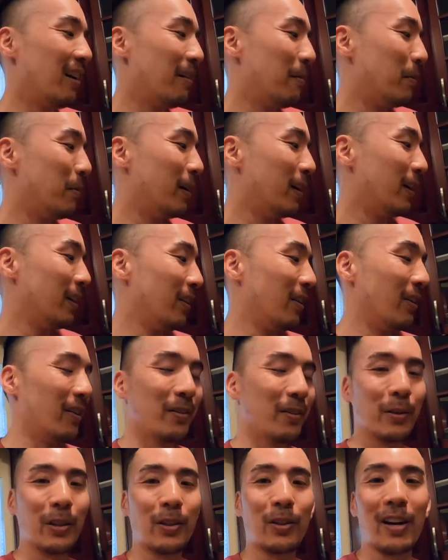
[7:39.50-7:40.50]
but
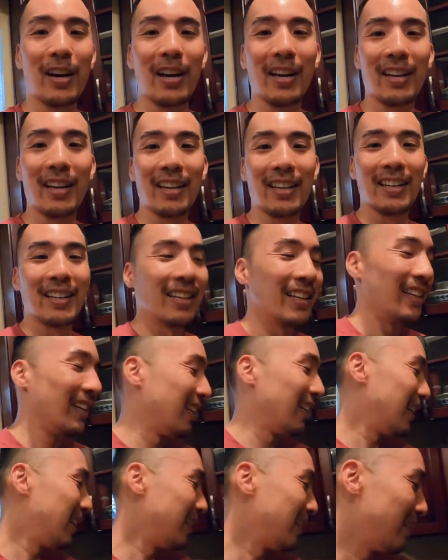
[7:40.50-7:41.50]
we try.
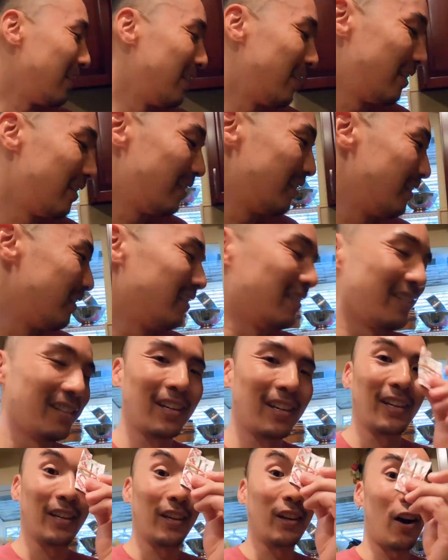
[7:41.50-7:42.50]
So
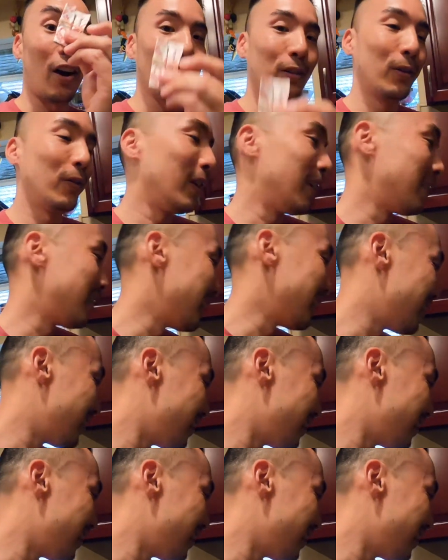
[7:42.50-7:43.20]
conservation.